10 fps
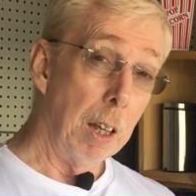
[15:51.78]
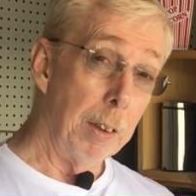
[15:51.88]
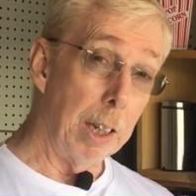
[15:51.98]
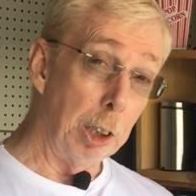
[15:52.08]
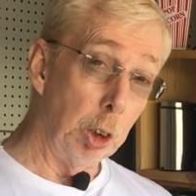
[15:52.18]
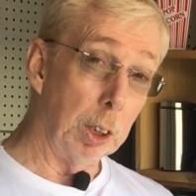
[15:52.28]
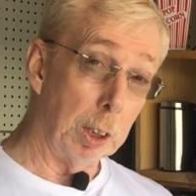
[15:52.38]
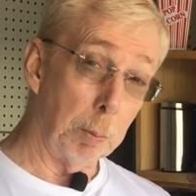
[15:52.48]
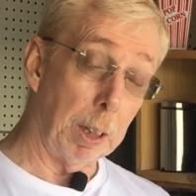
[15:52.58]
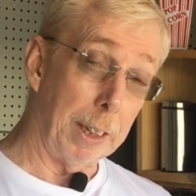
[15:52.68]
They use it
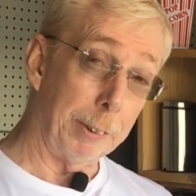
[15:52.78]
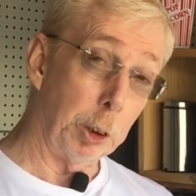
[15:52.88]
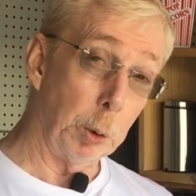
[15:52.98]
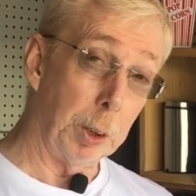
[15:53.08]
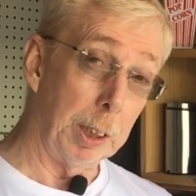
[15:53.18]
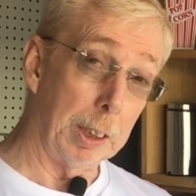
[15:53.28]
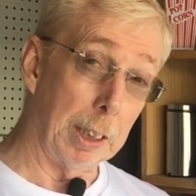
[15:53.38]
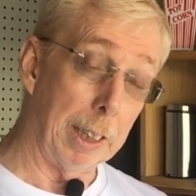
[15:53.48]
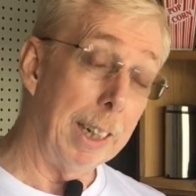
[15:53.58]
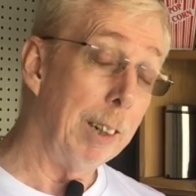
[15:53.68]
to plant trees,
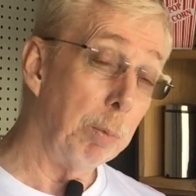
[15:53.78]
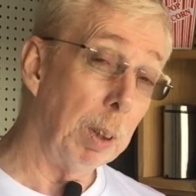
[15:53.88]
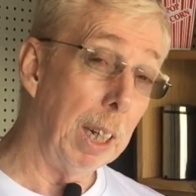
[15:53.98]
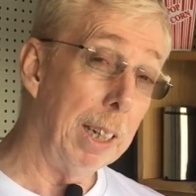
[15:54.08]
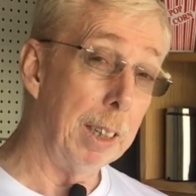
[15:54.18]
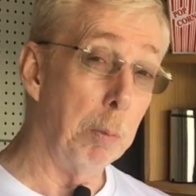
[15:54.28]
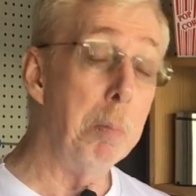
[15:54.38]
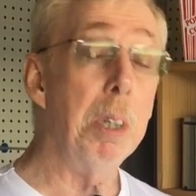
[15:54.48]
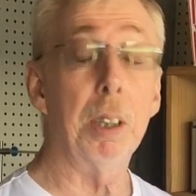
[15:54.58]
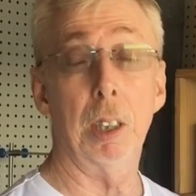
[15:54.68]
and they have planted
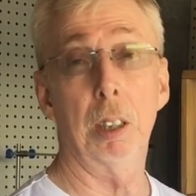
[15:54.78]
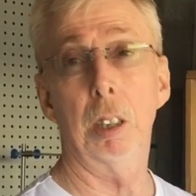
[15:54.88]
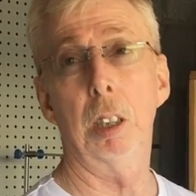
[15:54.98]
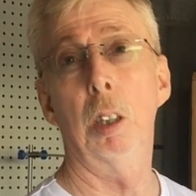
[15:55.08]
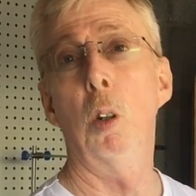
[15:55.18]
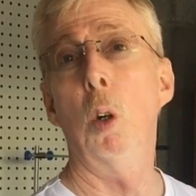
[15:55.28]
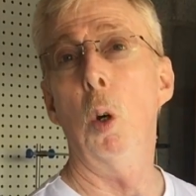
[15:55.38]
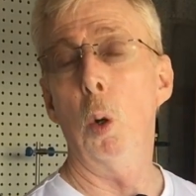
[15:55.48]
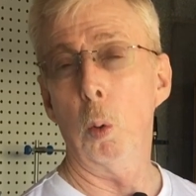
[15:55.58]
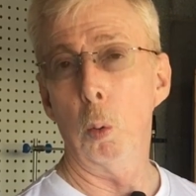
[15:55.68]
millions
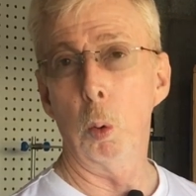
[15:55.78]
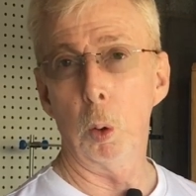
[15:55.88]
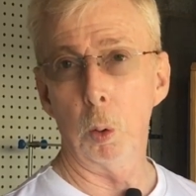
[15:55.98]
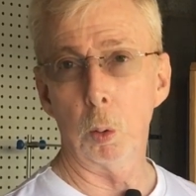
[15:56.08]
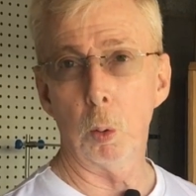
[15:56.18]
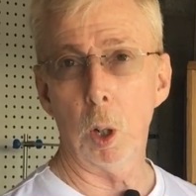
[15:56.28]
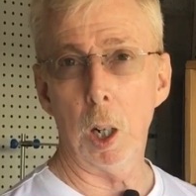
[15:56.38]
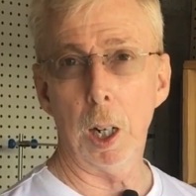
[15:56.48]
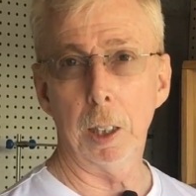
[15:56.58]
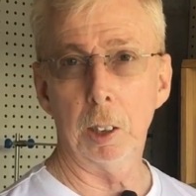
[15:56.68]

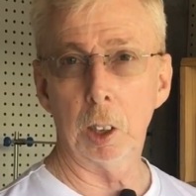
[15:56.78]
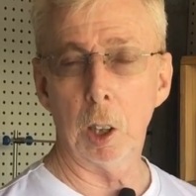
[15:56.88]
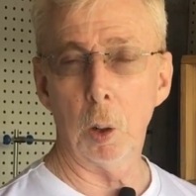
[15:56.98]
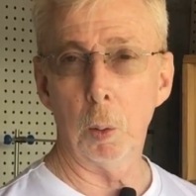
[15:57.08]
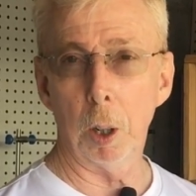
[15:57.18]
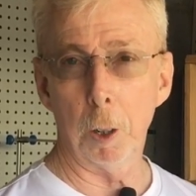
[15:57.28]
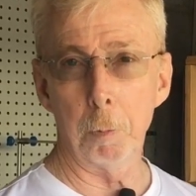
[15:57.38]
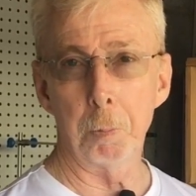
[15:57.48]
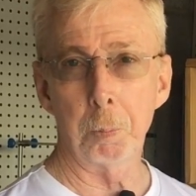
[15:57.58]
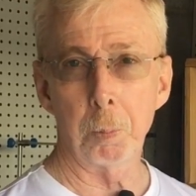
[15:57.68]
worldwide. So